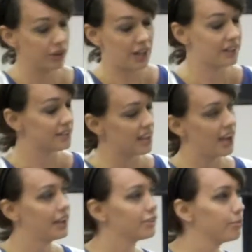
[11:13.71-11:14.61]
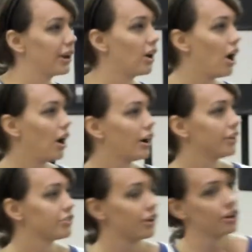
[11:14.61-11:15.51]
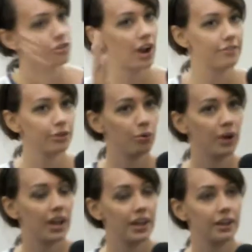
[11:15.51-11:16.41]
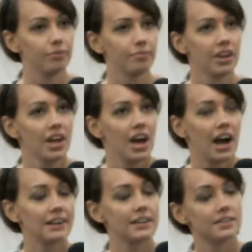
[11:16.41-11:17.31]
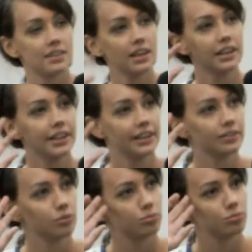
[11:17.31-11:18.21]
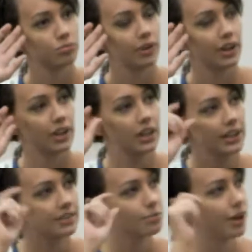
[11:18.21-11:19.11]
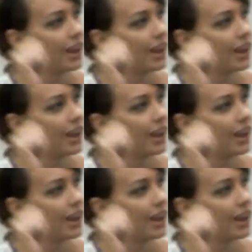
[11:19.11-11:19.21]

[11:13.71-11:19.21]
got this guy into my car and started driving away, and it suddenly clicked in